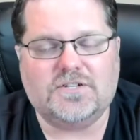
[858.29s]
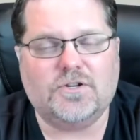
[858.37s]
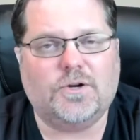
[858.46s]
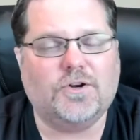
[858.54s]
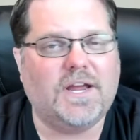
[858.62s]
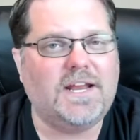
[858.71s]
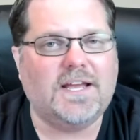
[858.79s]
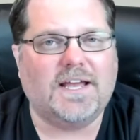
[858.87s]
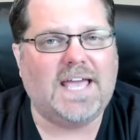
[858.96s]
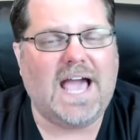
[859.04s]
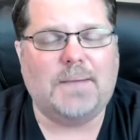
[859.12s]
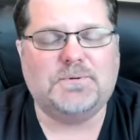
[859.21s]
So creating a
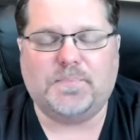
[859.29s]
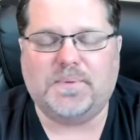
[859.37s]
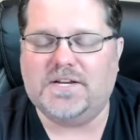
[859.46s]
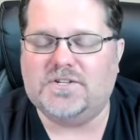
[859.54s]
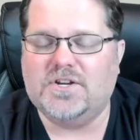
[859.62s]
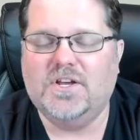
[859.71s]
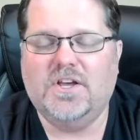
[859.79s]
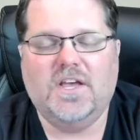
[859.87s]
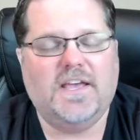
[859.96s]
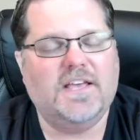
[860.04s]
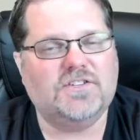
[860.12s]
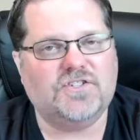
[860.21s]
capture page
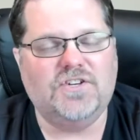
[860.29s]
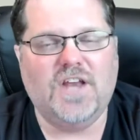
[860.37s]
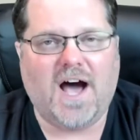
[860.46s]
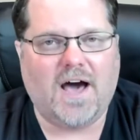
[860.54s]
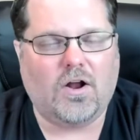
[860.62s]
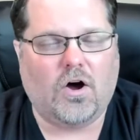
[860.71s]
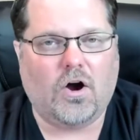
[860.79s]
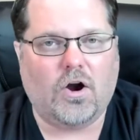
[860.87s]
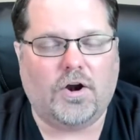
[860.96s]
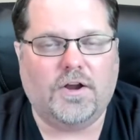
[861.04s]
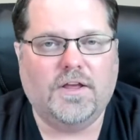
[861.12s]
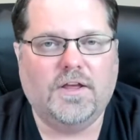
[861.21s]
is not
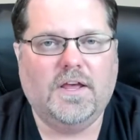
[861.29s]
hard.